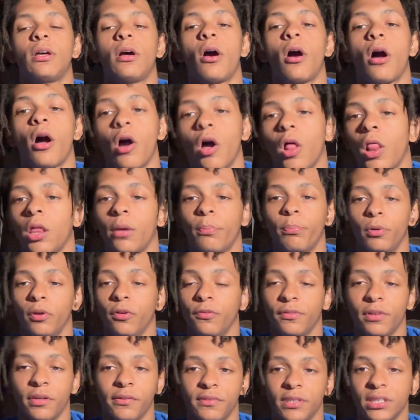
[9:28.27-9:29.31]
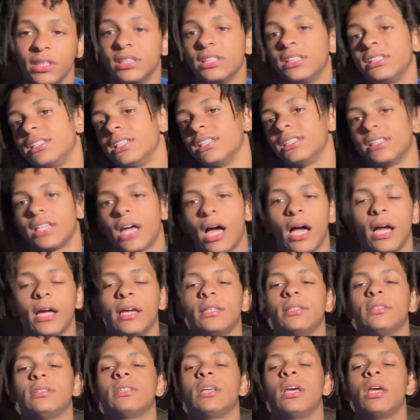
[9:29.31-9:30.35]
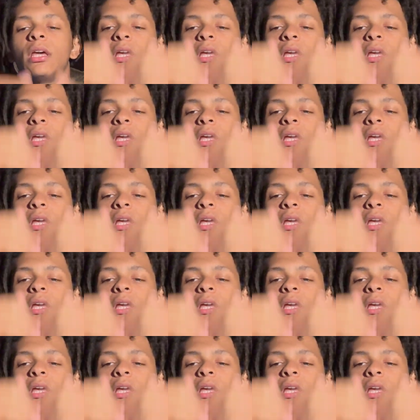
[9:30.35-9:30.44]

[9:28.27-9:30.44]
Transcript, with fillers: all approved of these designs.